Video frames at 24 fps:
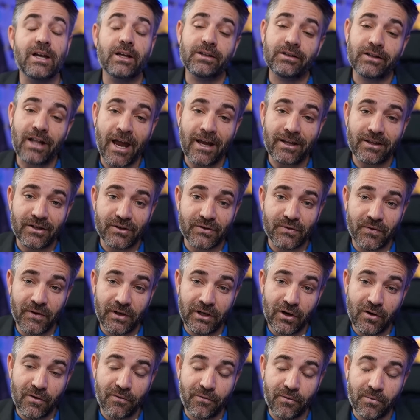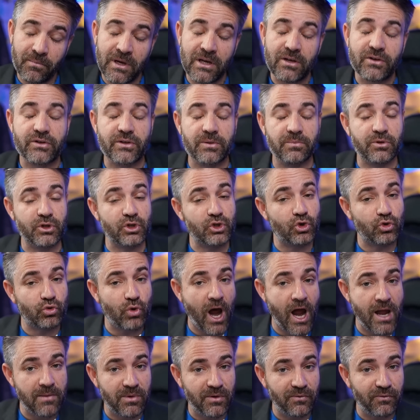like this video for me,
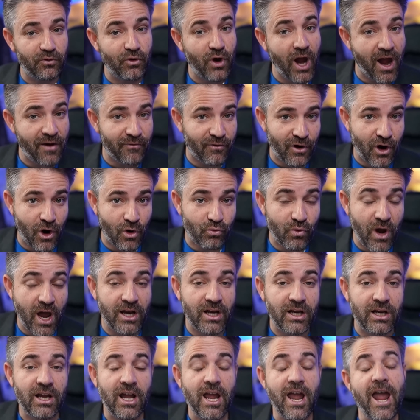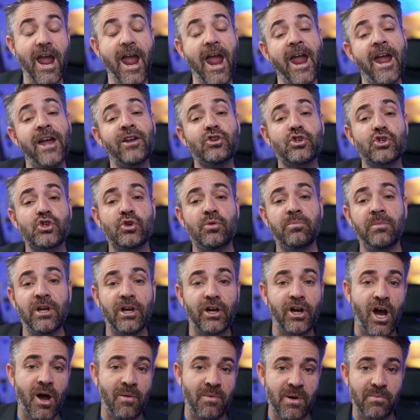subscribe if you haven't already, and shoot me a
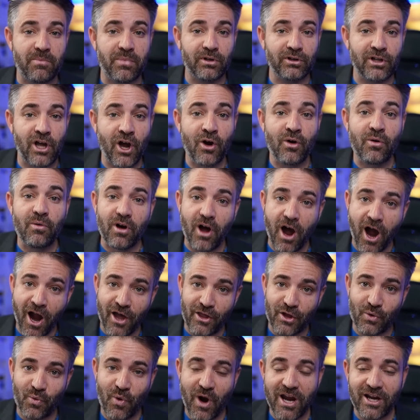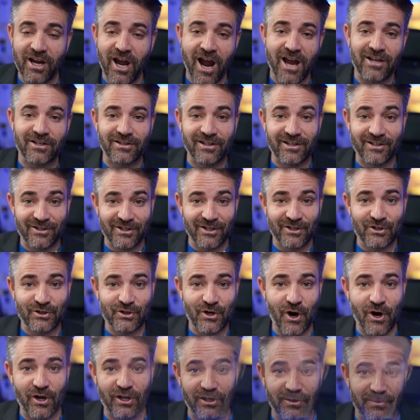comment below. Either way, guys, let's get
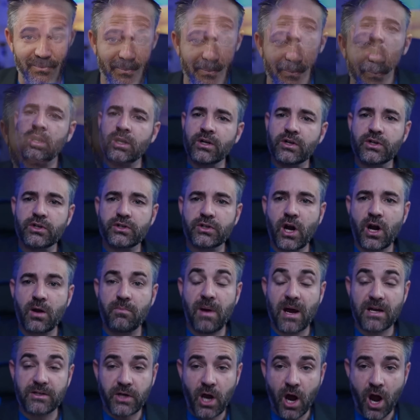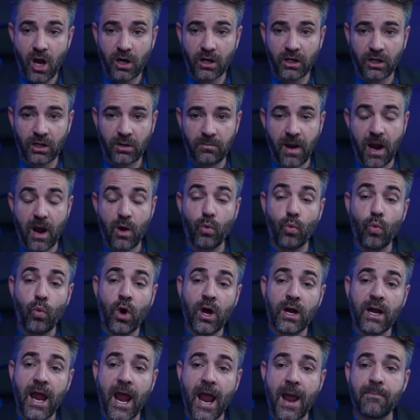started. We're gonna start by talking about
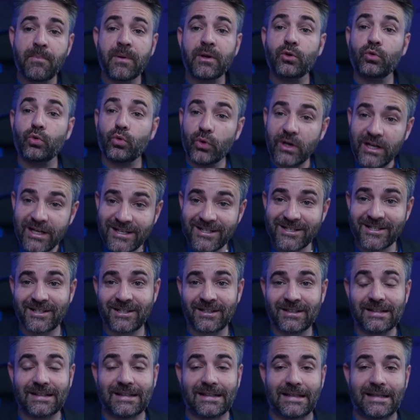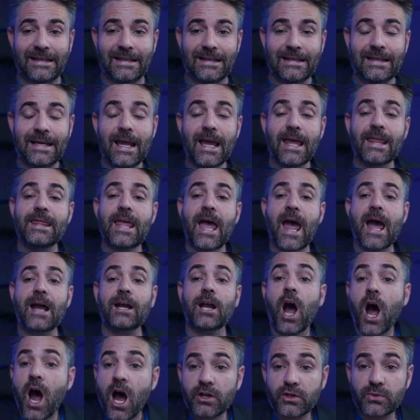what happened recently that
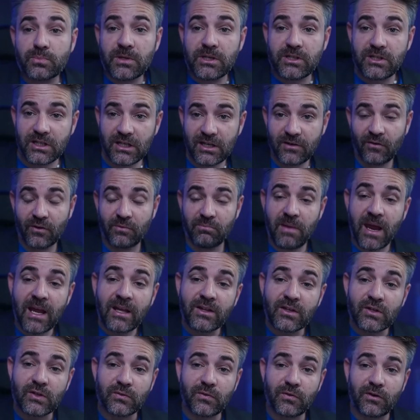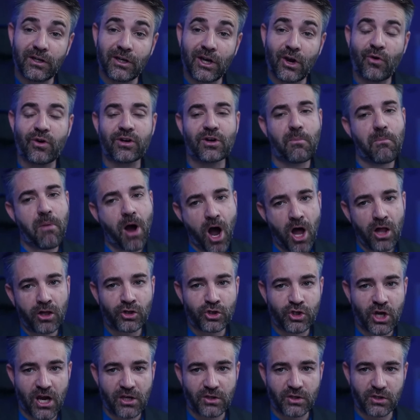caused me to even make this video and
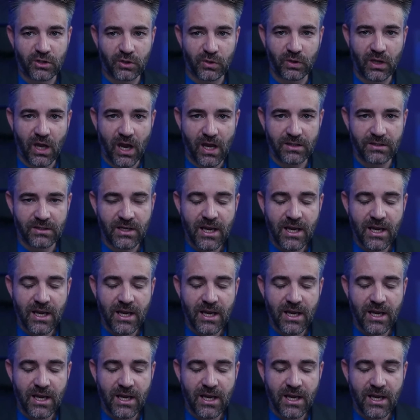apologize to you guys.